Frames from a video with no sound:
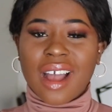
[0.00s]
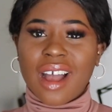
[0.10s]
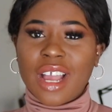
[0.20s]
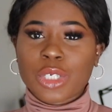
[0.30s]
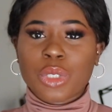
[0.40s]

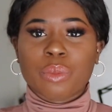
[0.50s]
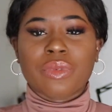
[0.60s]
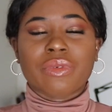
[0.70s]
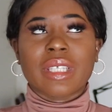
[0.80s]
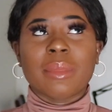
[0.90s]
I shouldn't
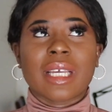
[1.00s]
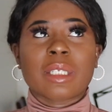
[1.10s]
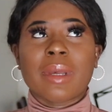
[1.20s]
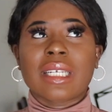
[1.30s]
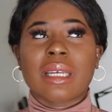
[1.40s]
really be
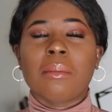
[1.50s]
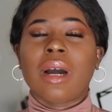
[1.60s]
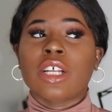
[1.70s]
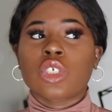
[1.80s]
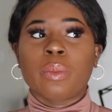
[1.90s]
expecting
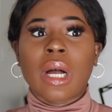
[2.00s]
much.